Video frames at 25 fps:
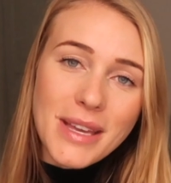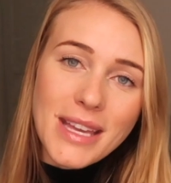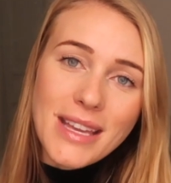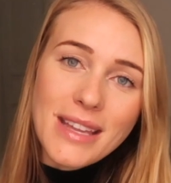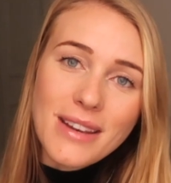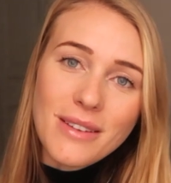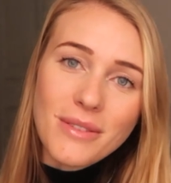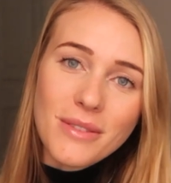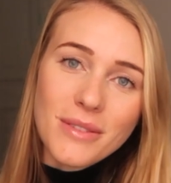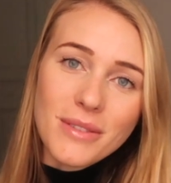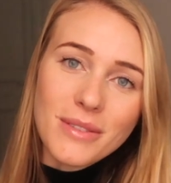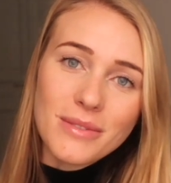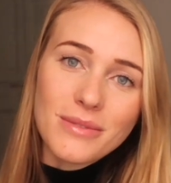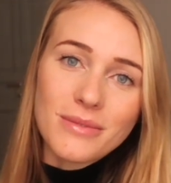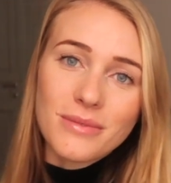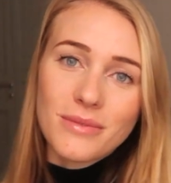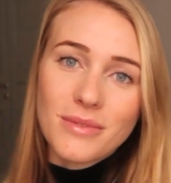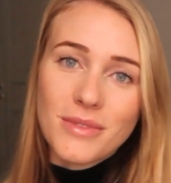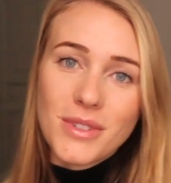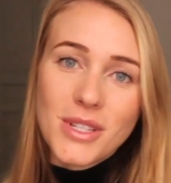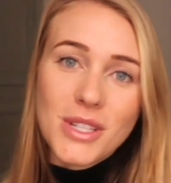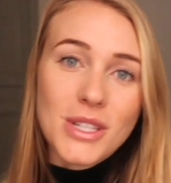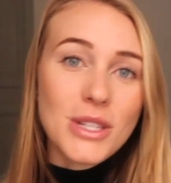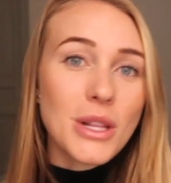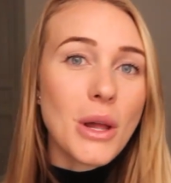been
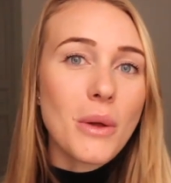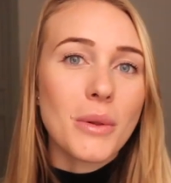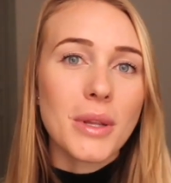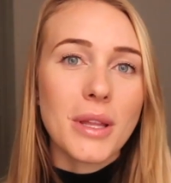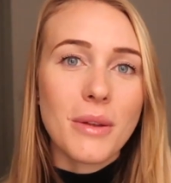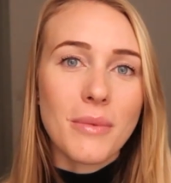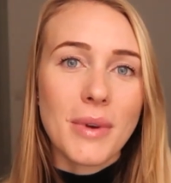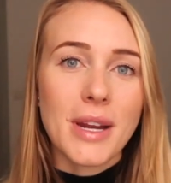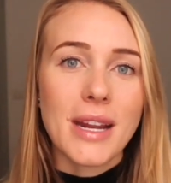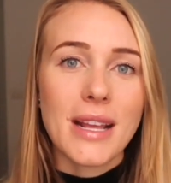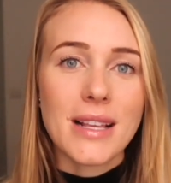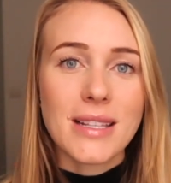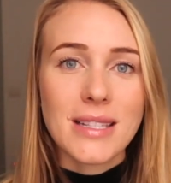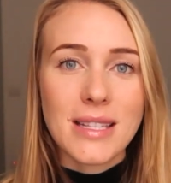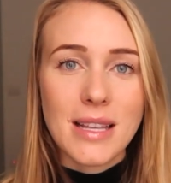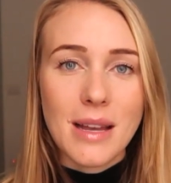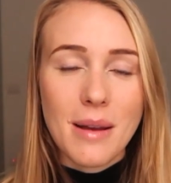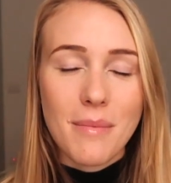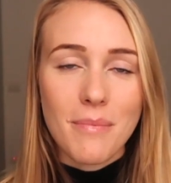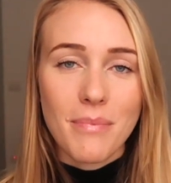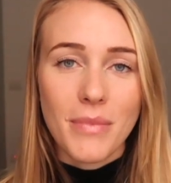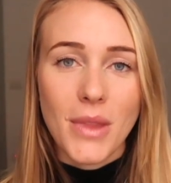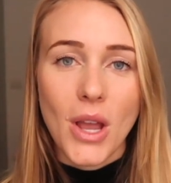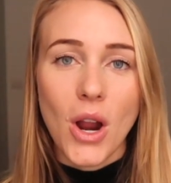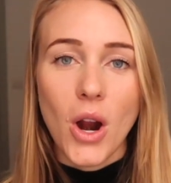slowly reading
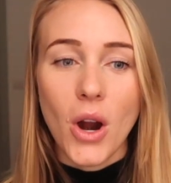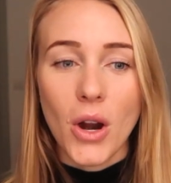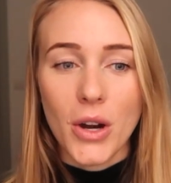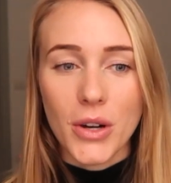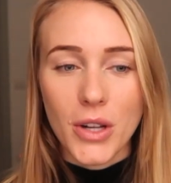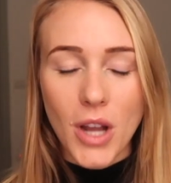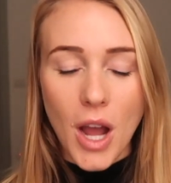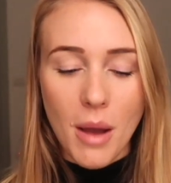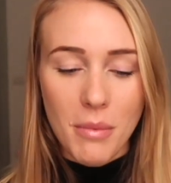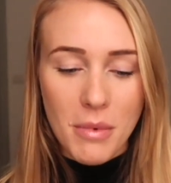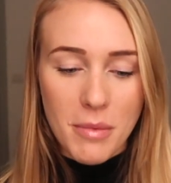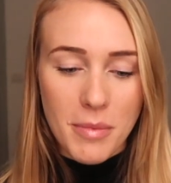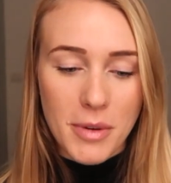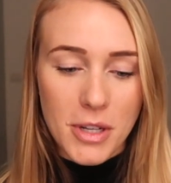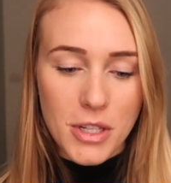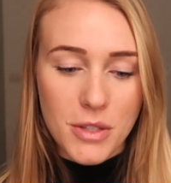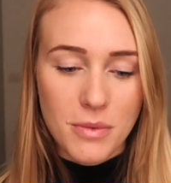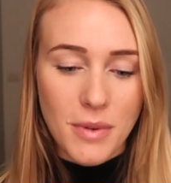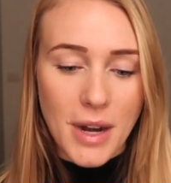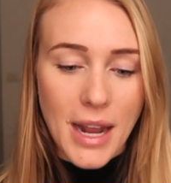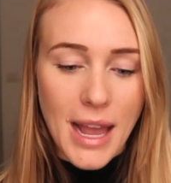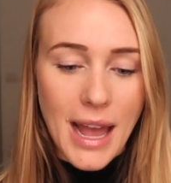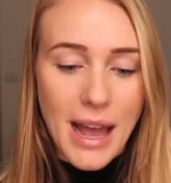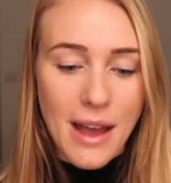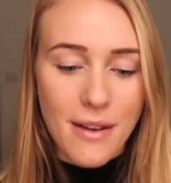some hard copy books
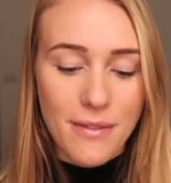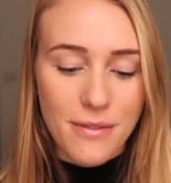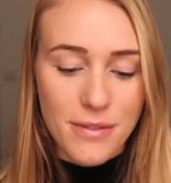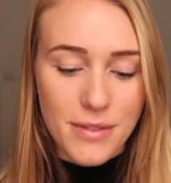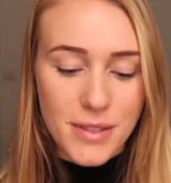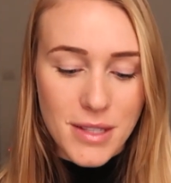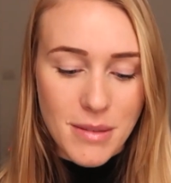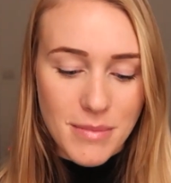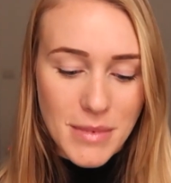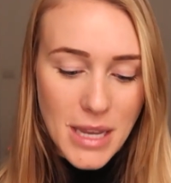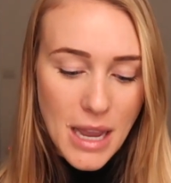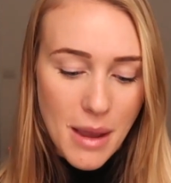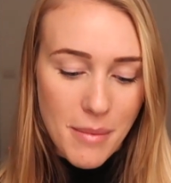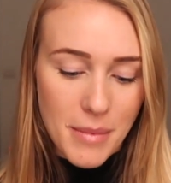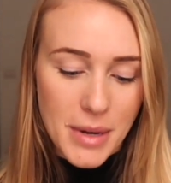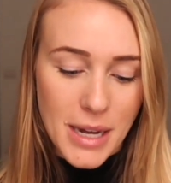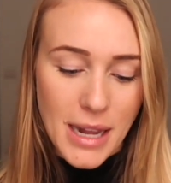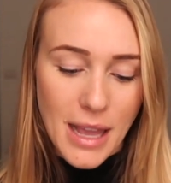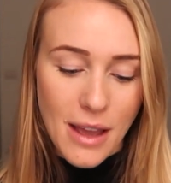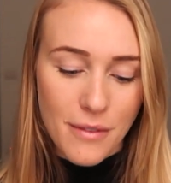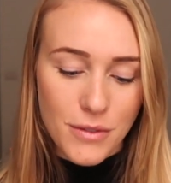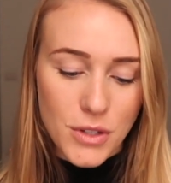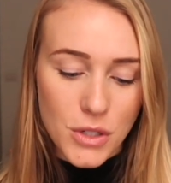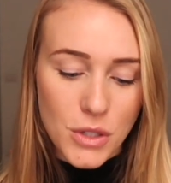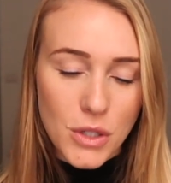when I have some time in
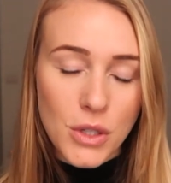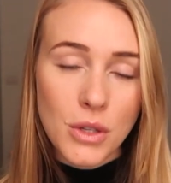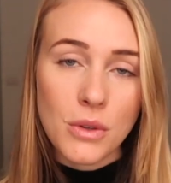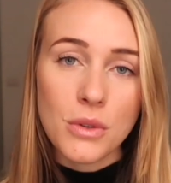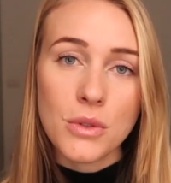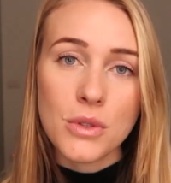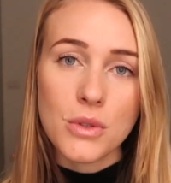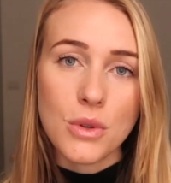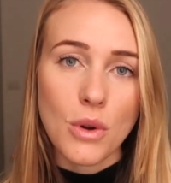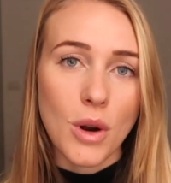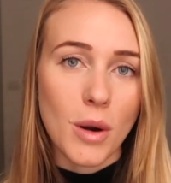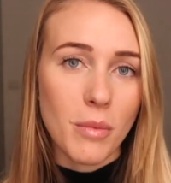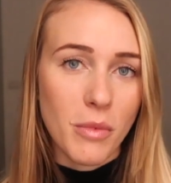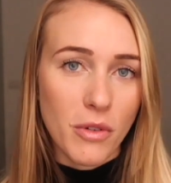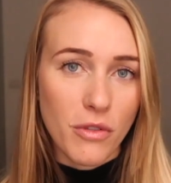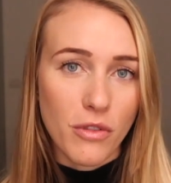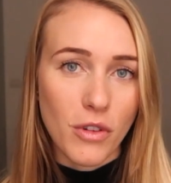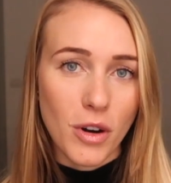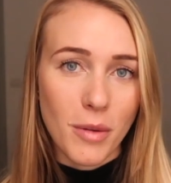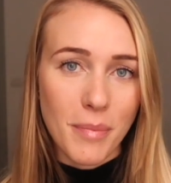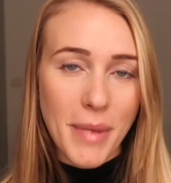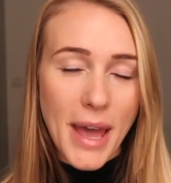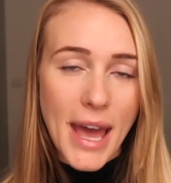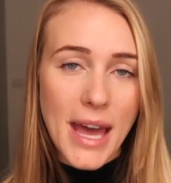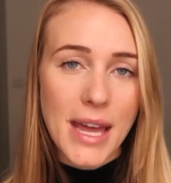the afternoons or
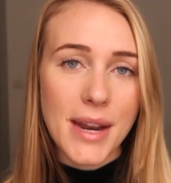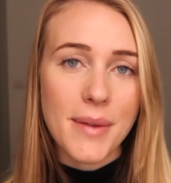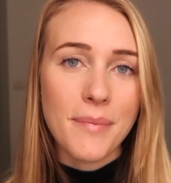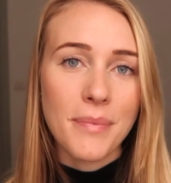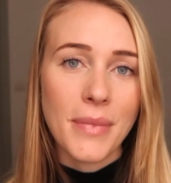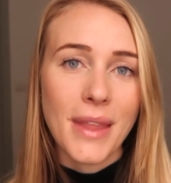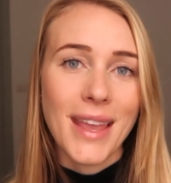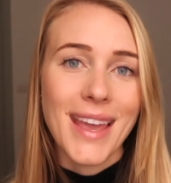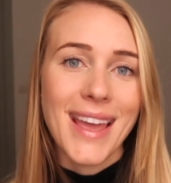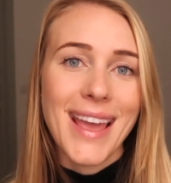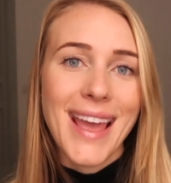before bed.